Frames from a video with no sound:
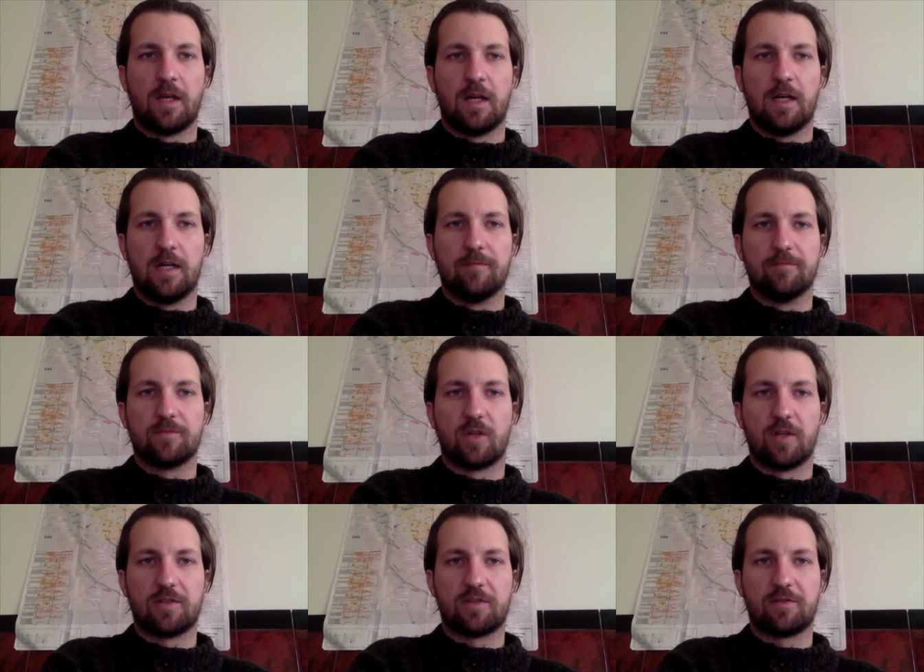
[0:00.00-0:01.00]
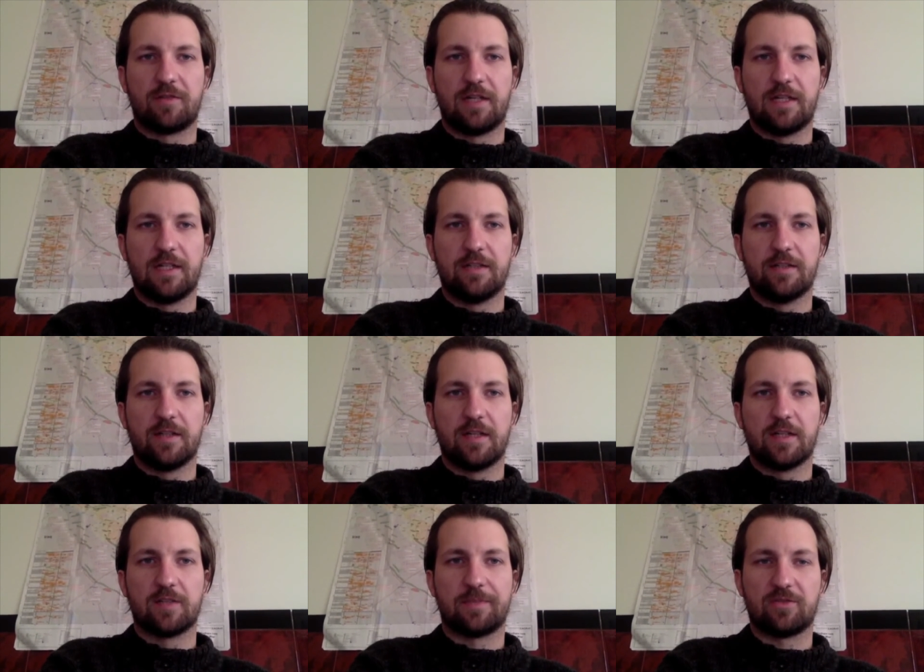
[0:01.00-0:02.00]
Um, so it's a very
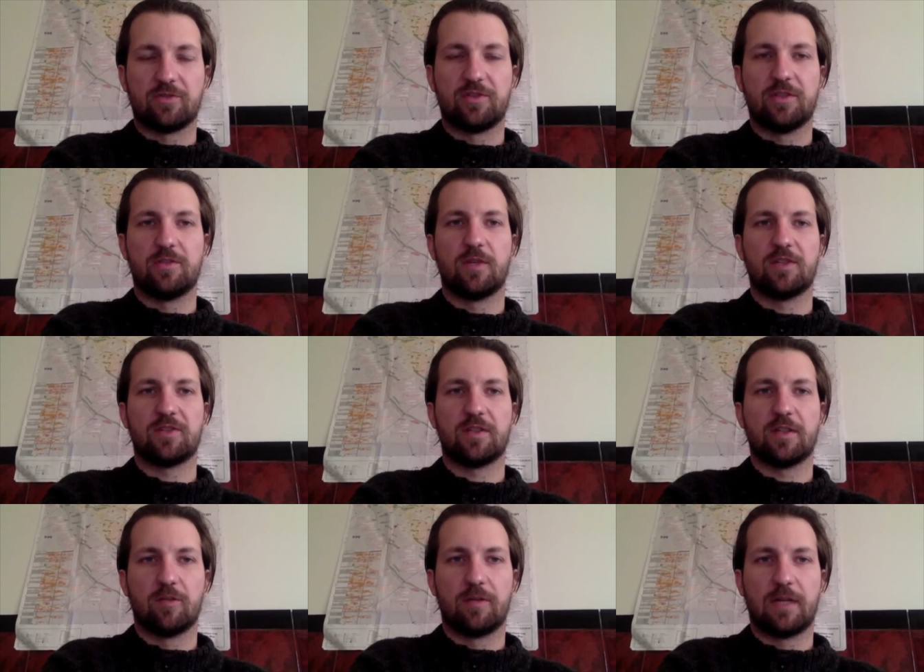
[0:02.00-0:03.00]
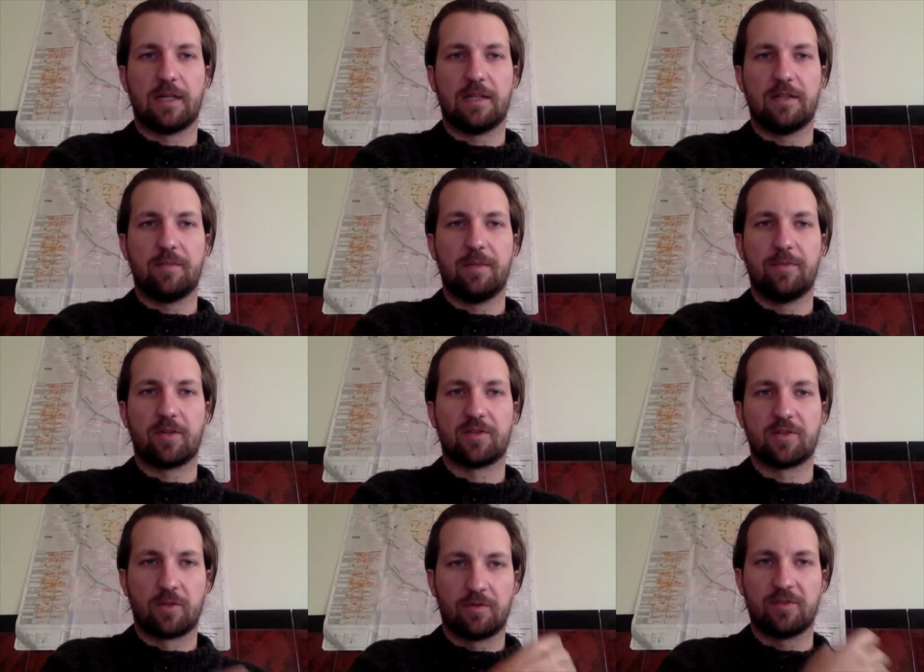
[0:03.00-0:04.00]
uh, special situation in Kobani that people
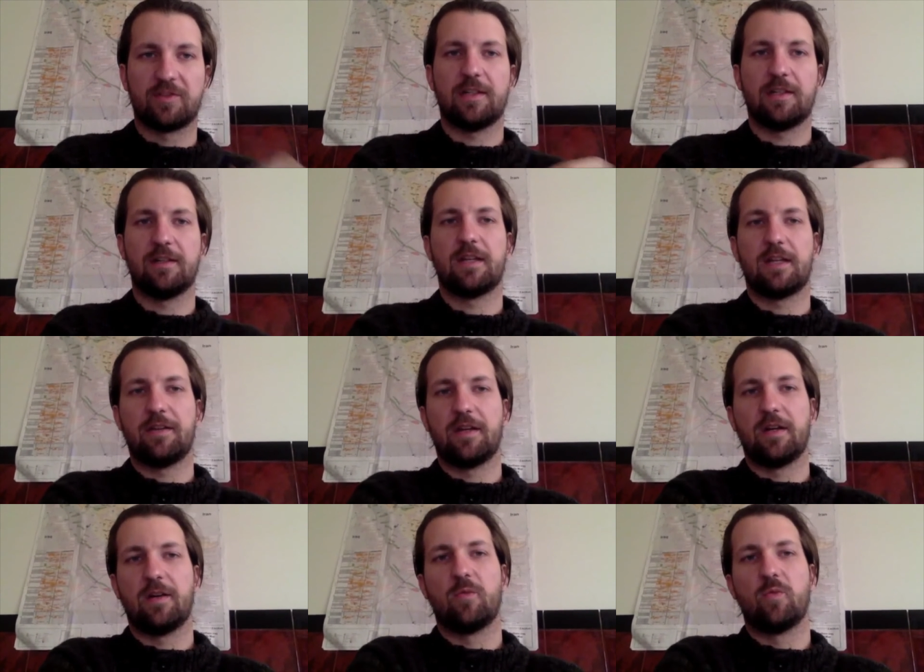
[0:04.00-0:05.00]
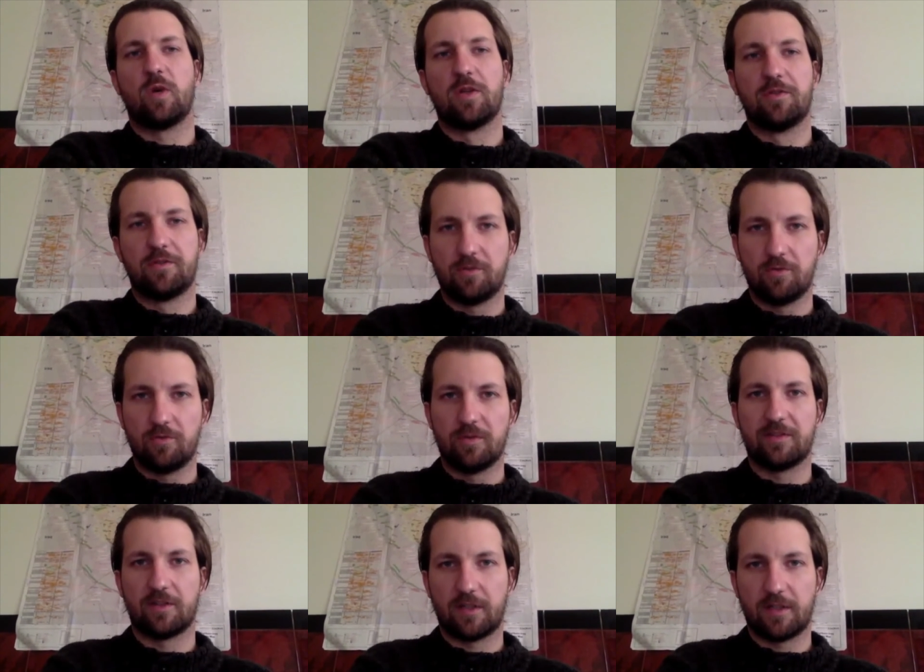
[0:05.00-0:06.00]
are so resilient that they want to
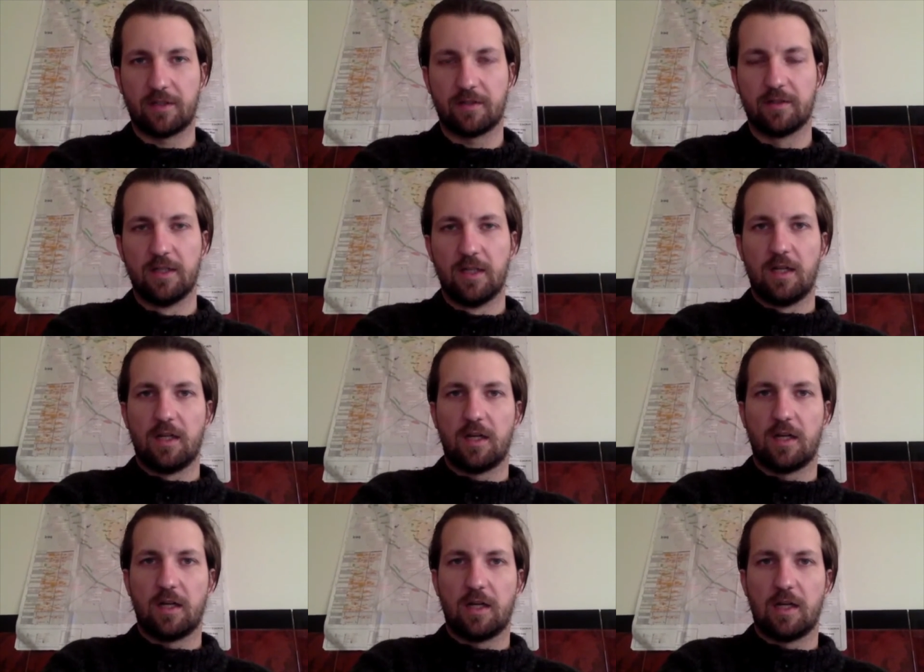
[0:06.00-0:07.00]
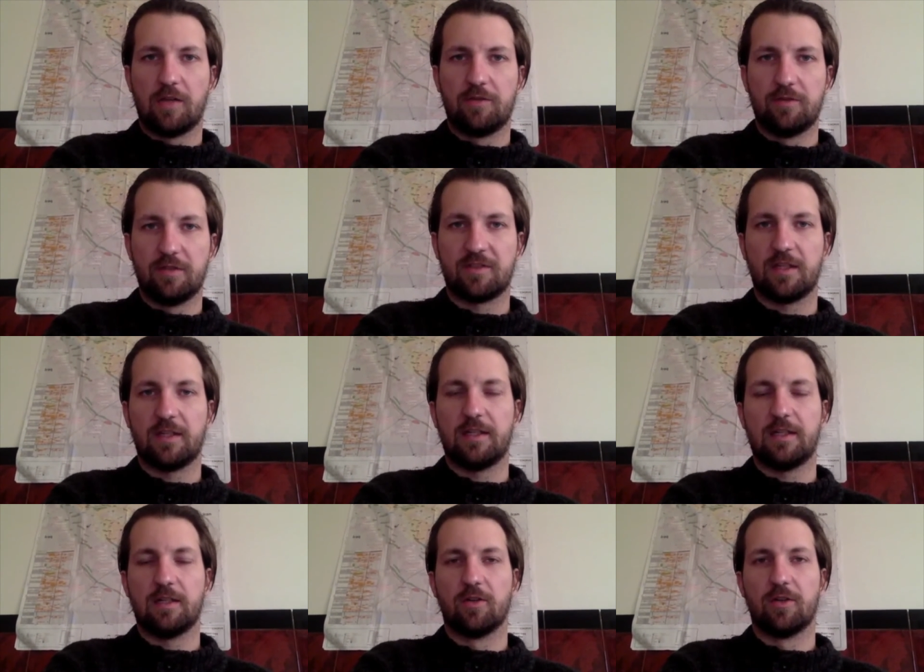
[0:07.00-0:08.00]
return uh, to the
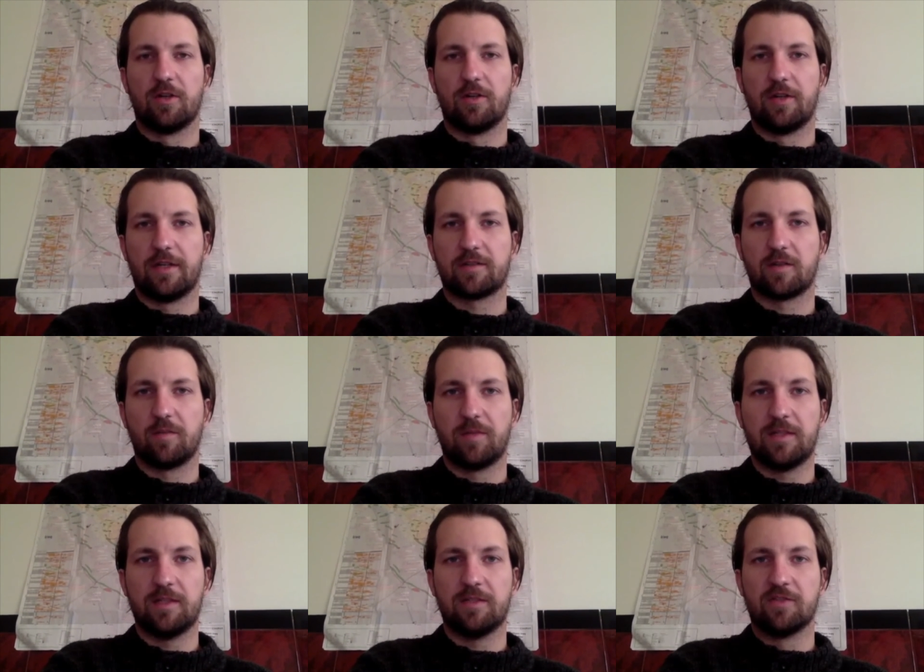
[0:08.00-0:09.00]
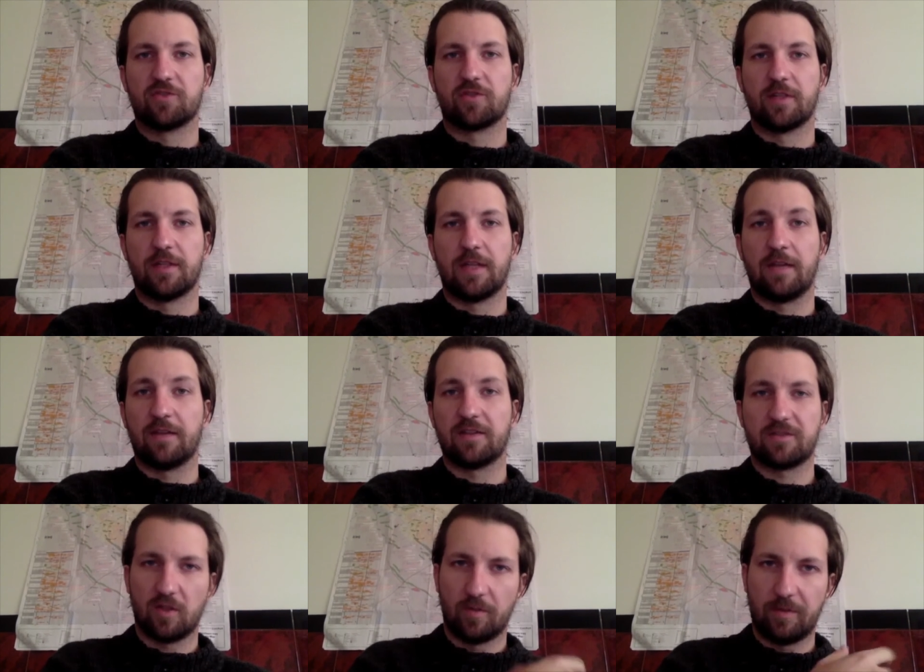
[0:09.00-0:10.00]
city, although that is completely destroyed. And
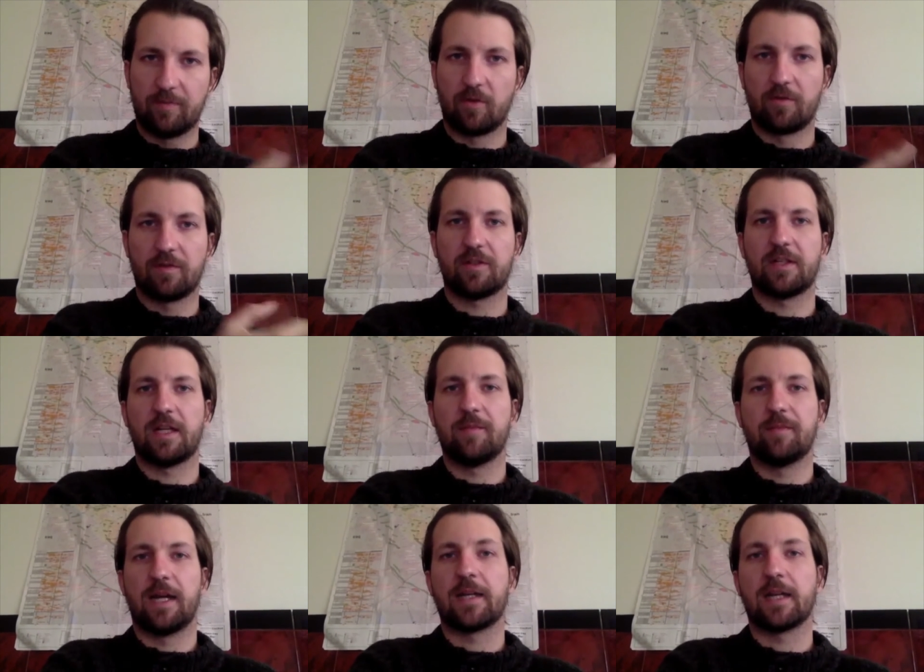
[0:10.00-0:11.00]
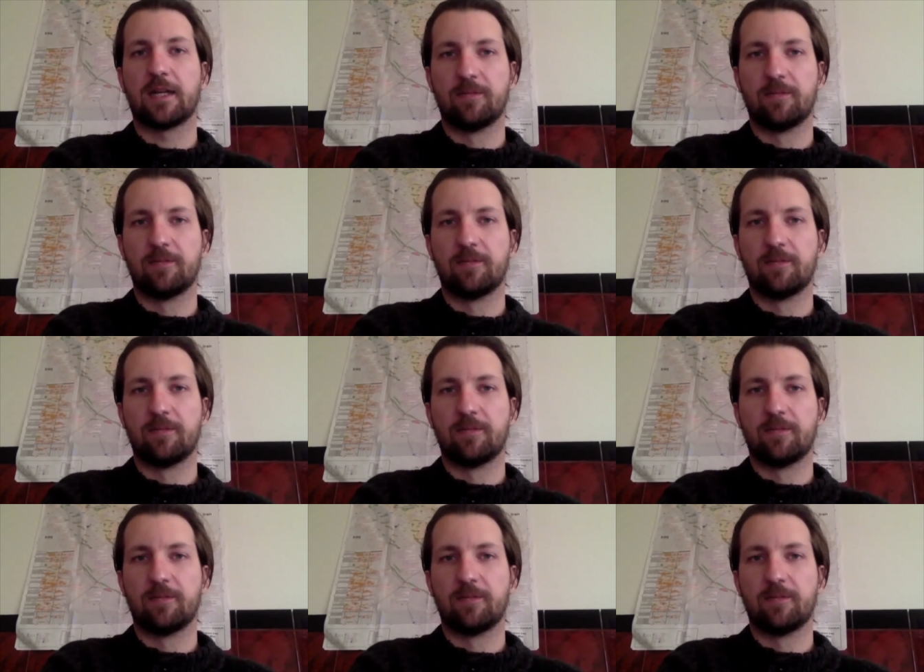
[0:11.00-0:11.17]
there's still people returning back.